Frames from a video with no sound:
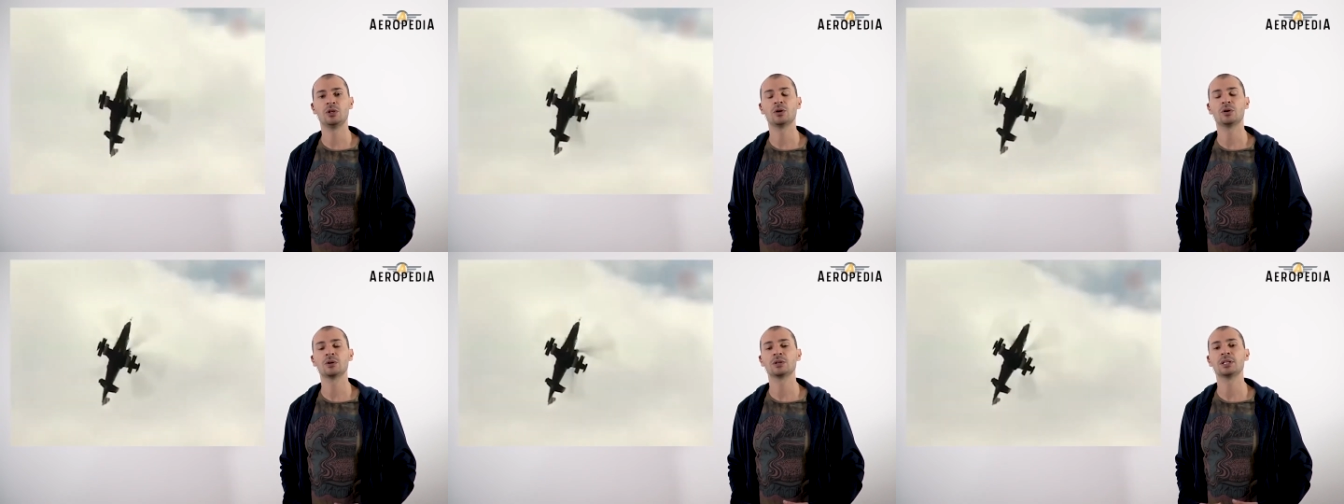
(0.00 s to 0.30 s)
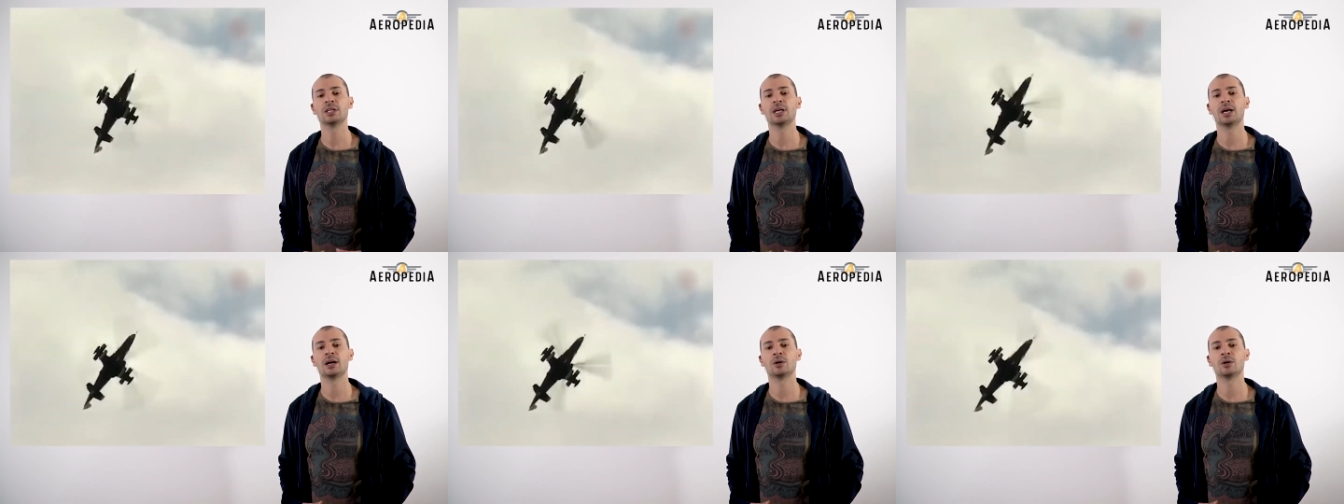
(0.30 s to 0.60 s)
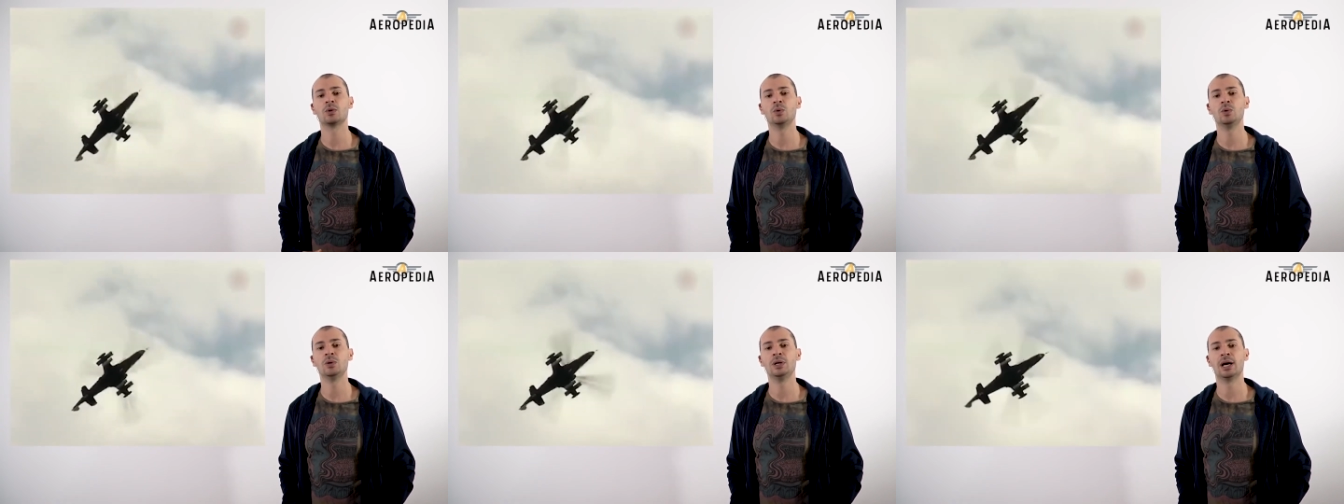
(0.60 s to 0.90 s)
or
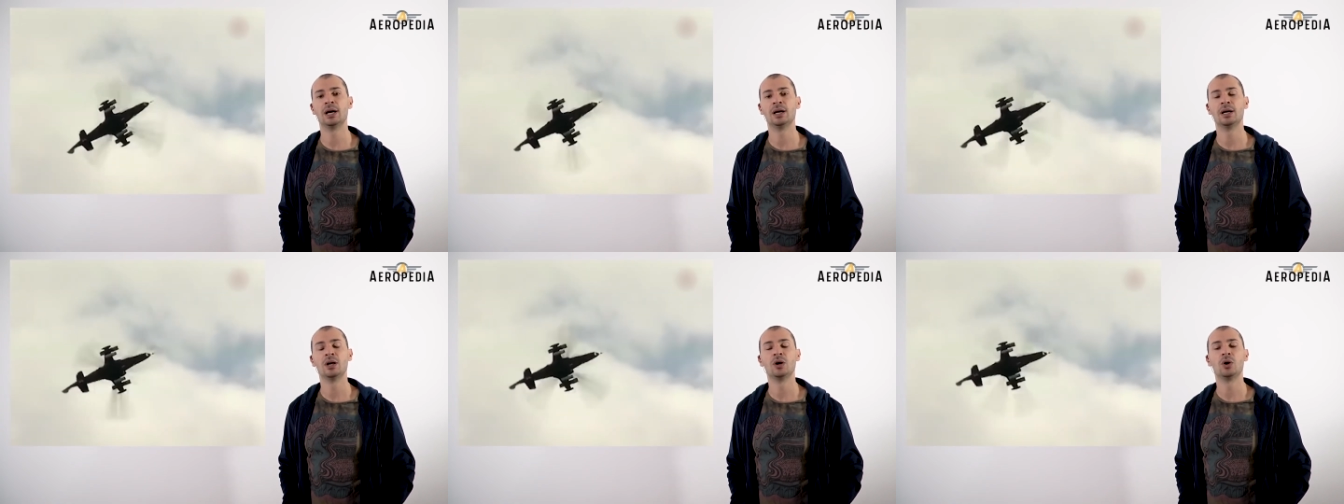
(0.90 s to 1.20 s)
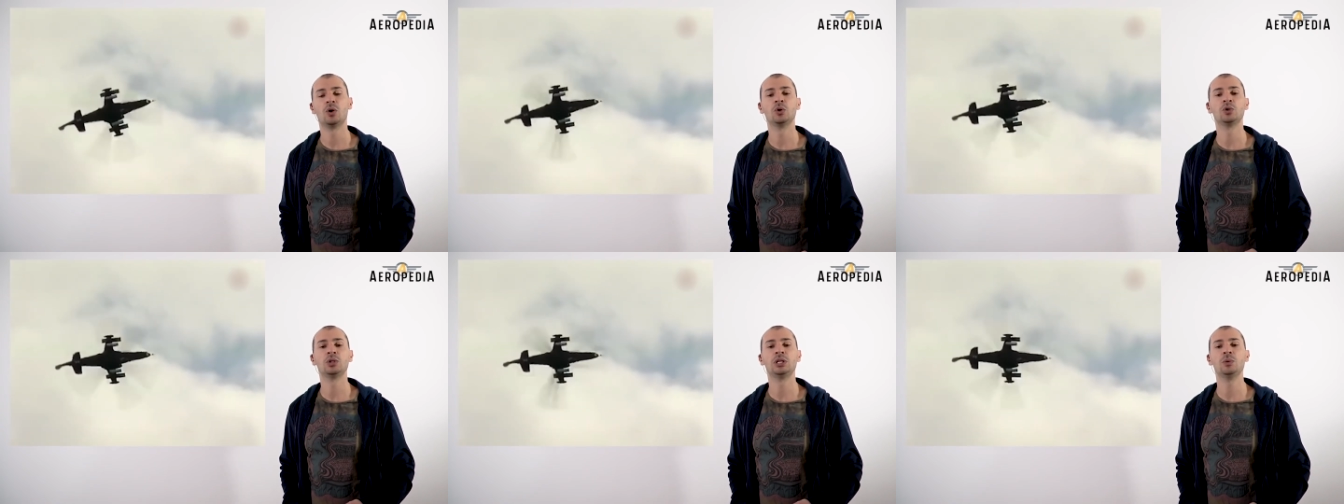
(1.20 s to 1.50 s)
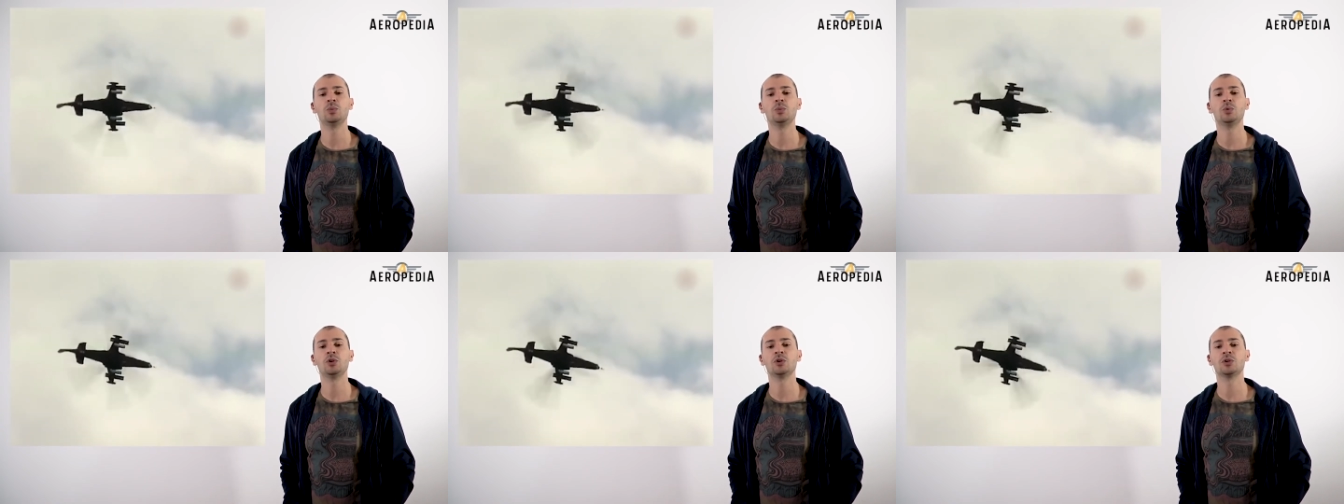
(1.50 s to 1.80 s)
Black Shark
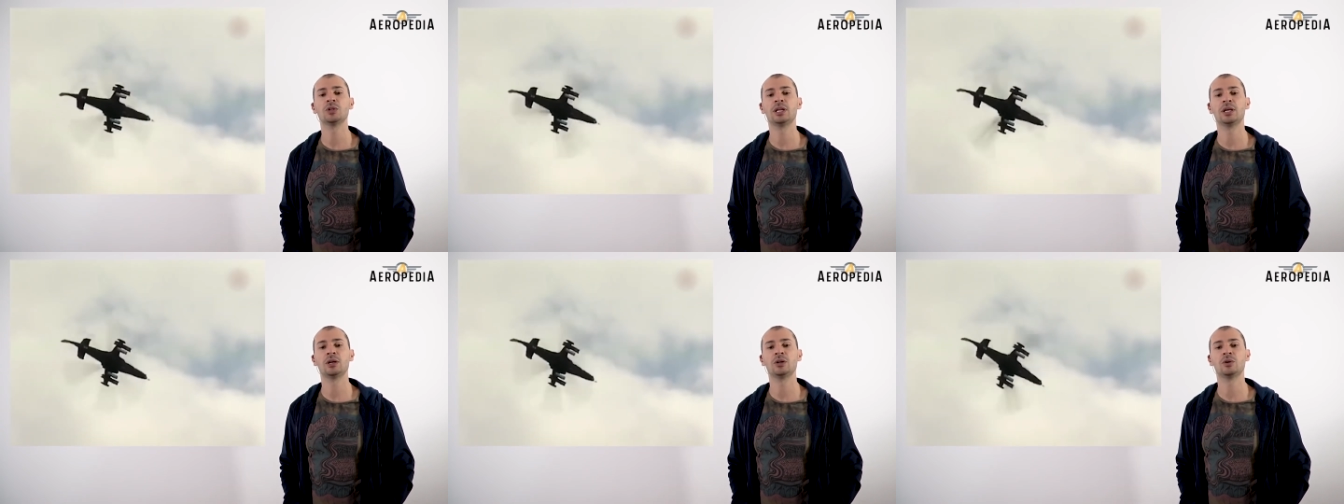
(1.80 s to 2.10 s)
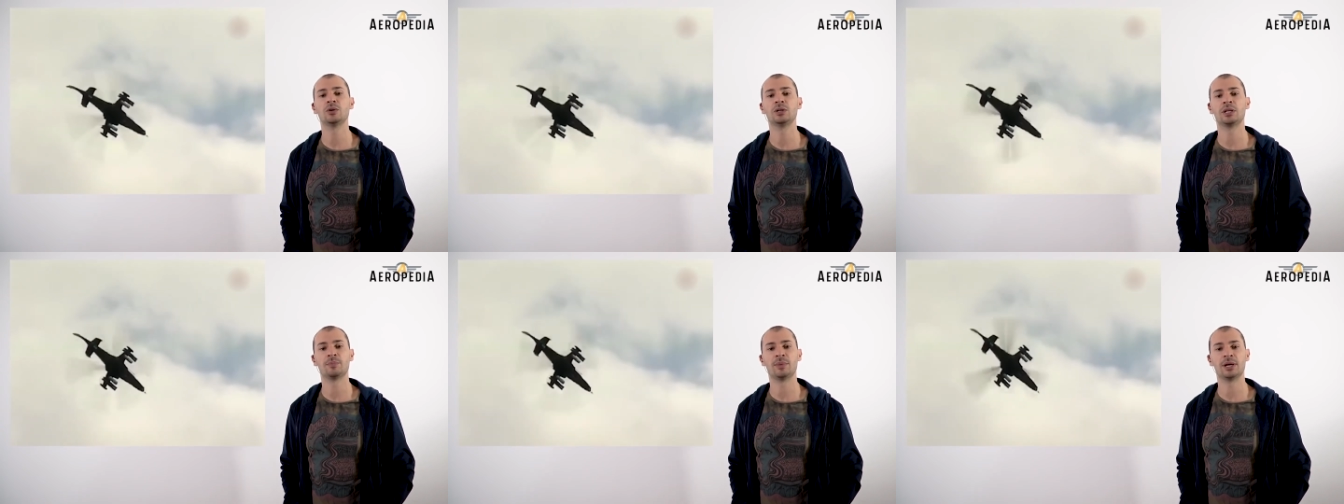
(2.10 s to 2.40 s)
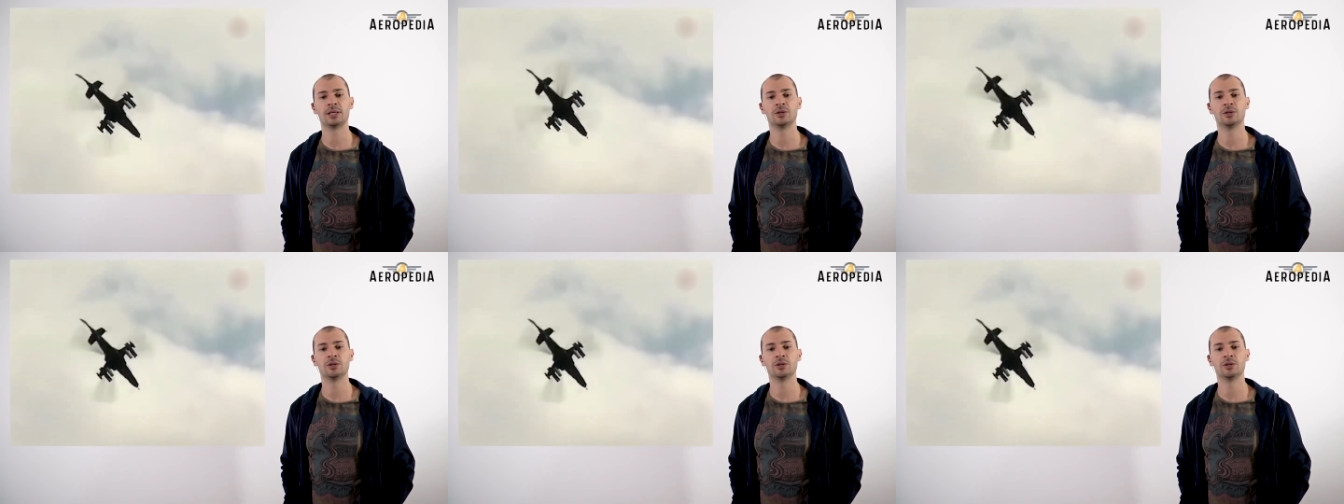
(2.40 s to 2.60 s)
in Spanish.